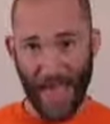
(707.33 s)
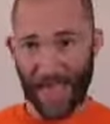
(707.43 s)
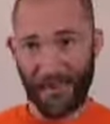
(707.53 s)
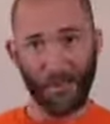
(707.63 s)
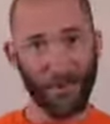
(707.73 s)

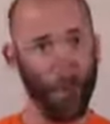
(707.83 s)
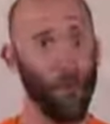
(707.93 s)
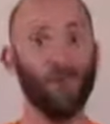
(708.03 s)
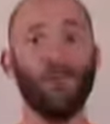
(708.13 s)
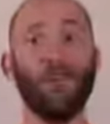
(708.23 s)
And it will
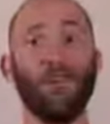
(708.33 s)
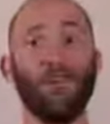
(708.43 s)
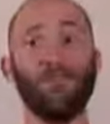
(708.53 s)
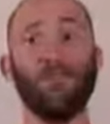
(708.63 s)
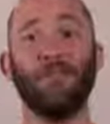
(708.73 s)
only
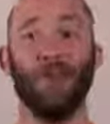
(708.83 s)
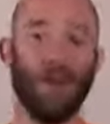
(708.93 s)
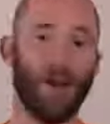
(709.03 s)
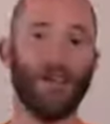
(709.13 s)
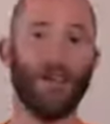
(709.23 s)
do
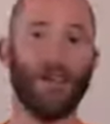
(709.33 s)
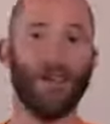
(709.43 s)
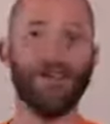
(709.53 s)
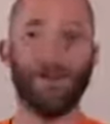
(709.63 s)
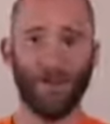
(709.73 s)
whatever it
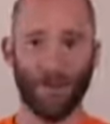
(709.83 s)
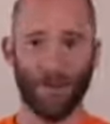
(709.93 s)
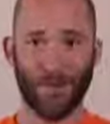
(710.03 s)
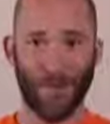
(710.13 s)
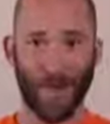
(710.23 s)
is
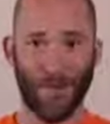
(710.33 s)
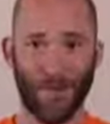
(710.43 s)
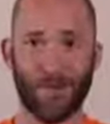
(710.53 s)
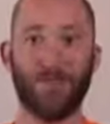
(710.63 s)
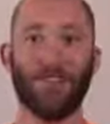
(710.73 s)
you type
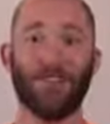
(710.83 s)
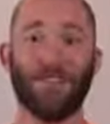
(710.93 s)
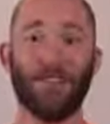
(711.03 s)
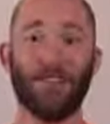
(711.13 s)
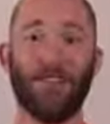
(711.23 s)
into it to
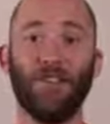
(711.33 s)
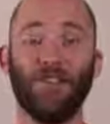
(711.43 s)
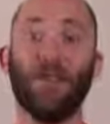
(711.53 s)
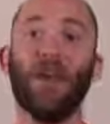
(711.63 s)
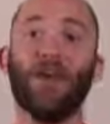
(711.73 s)
tell it to do.